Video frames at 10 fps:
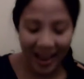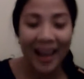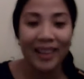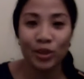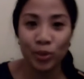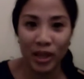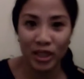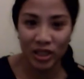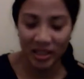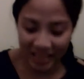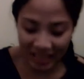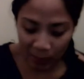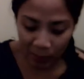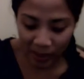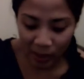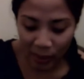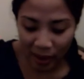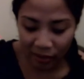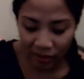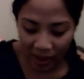Ask questions. Keep it
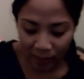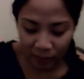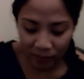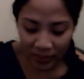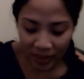about them.